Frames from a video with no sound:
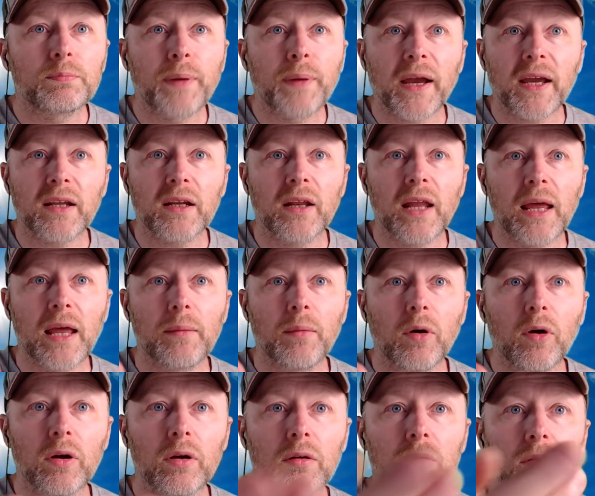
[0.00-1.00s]
pick my name
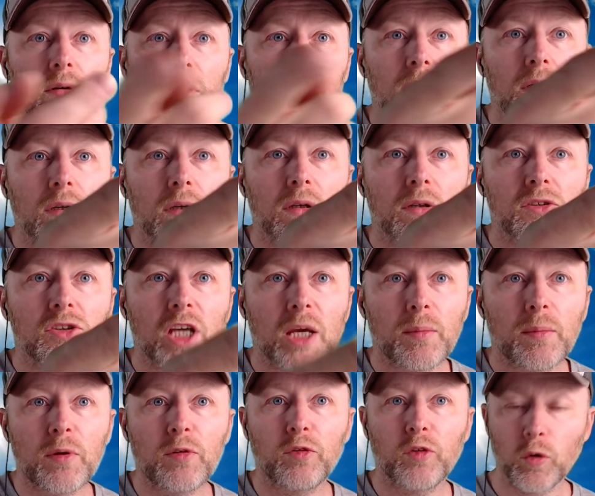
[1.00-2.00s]
out,
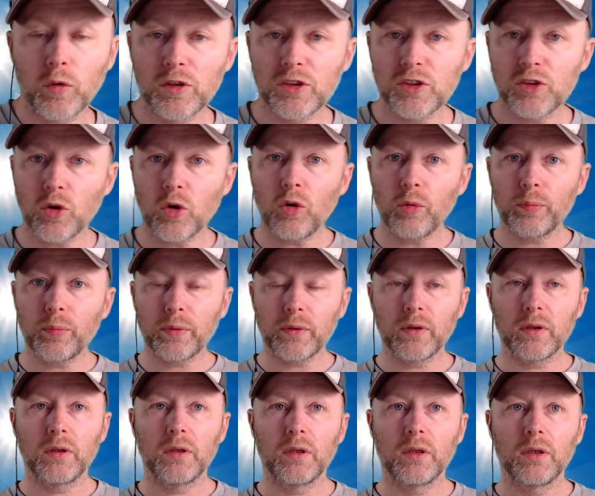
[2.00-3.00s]
Jamie full stop,
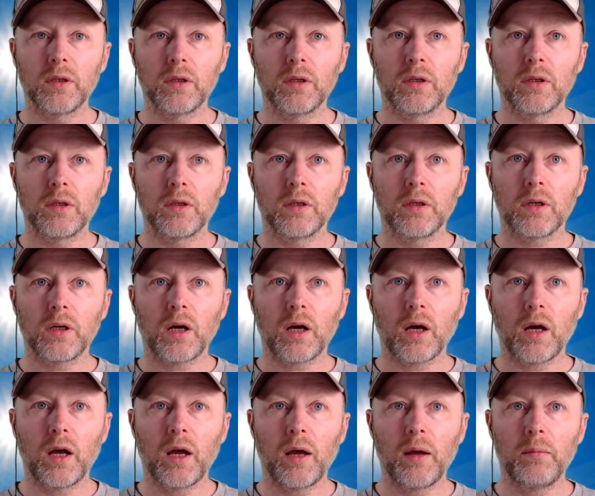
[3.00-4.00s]

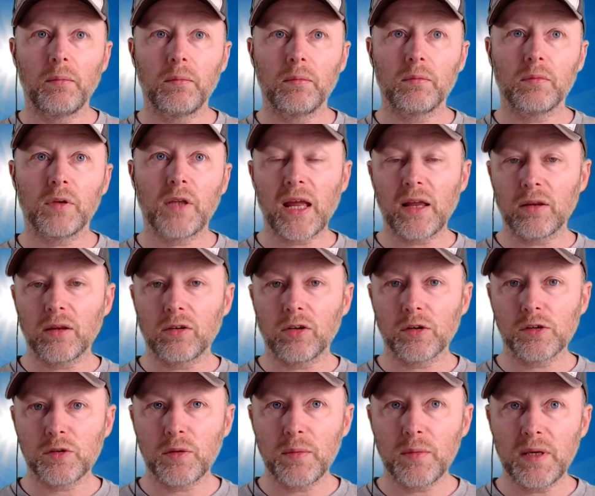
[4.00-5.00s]
um, get in
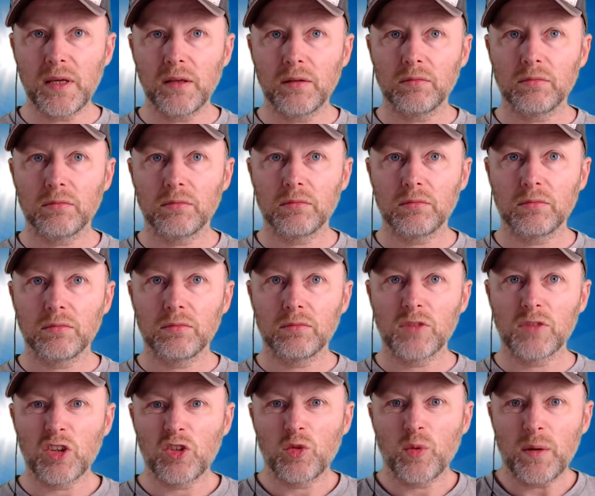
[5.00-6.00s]
touch with me,
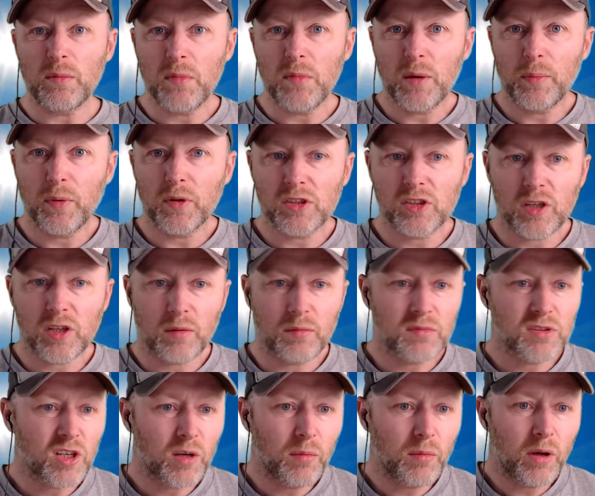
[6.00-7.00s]
you tweet me about
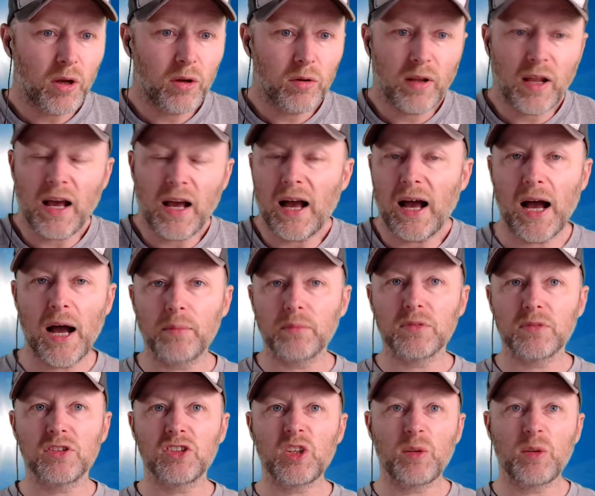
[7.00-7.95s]
something, somehow that happens,